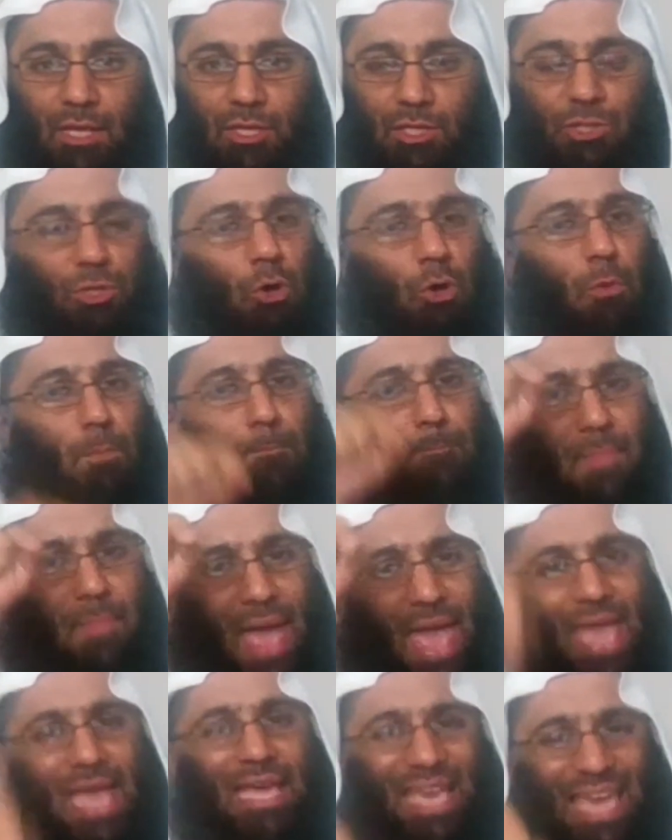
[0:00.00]
So
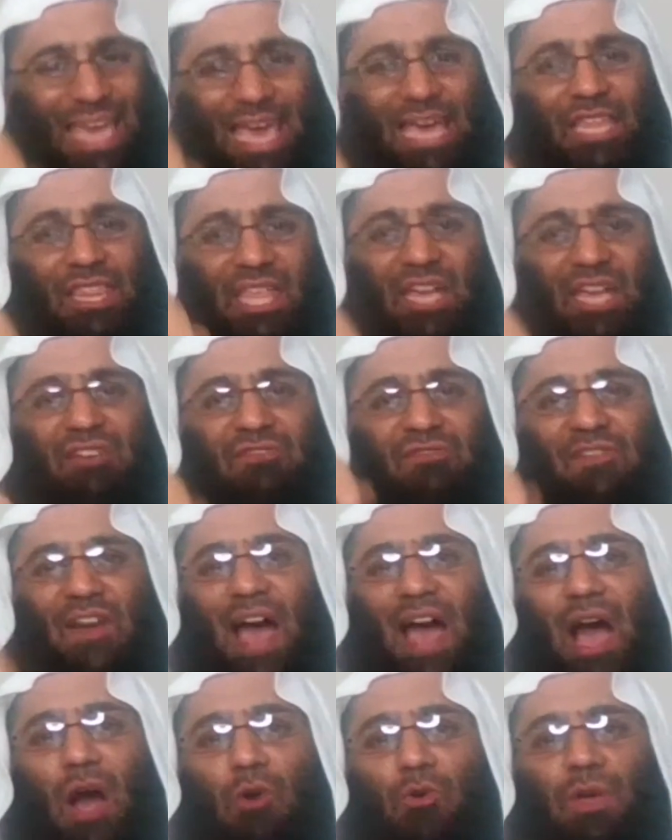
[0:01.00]
making the
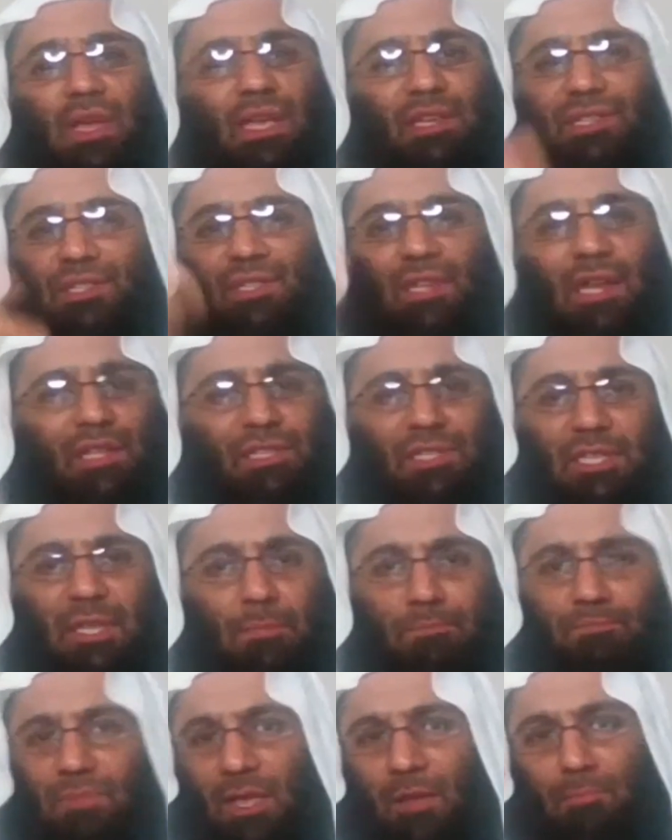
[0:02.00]
vow is not
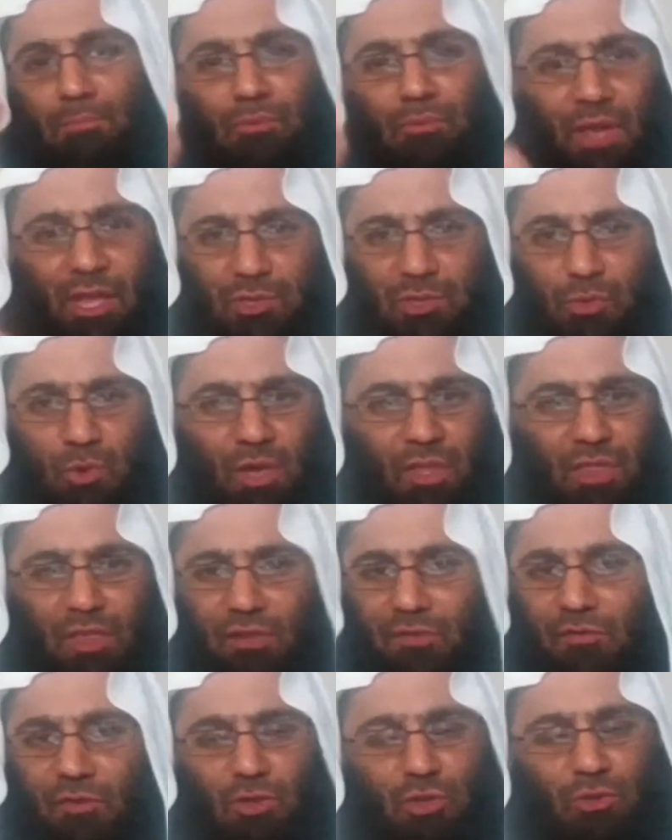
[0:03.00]
something
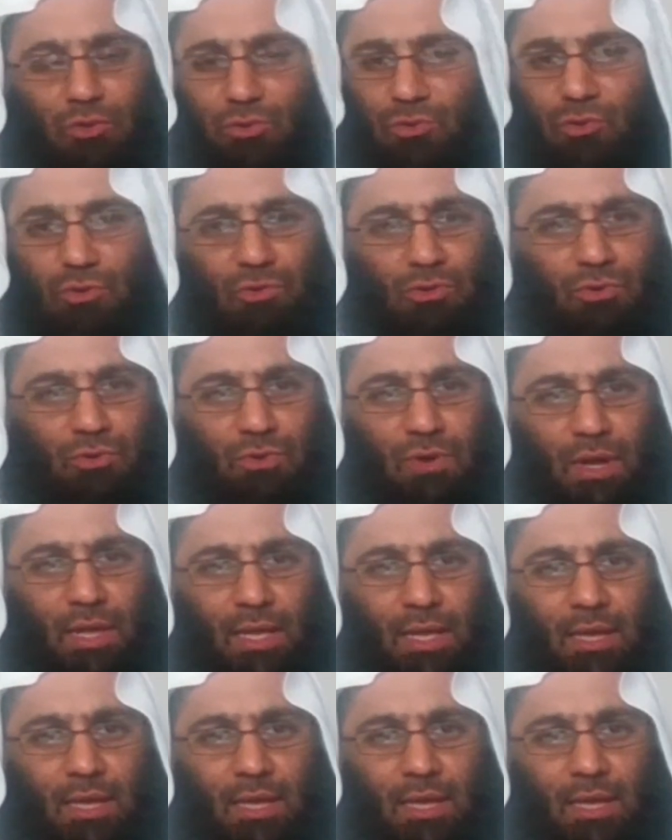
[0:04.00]
praiseworthy for you to do.